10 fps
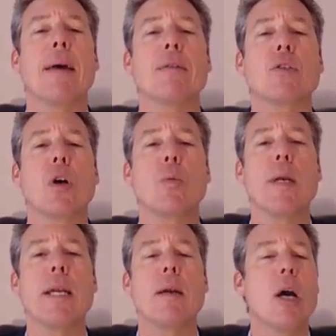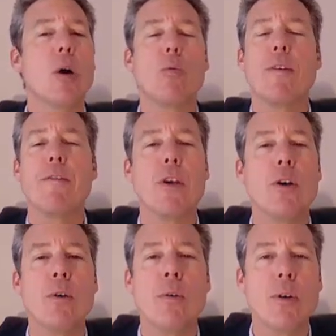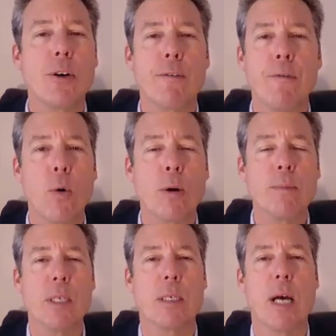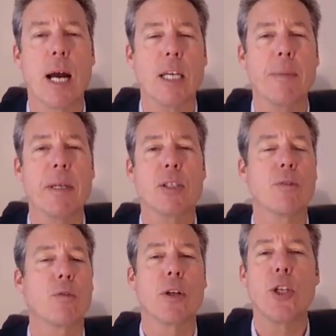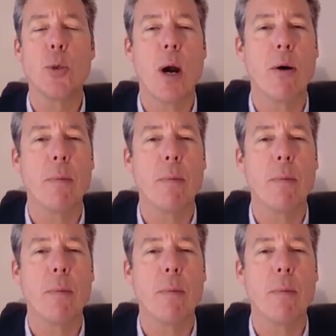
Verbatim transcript: and so we review your forms and documents over a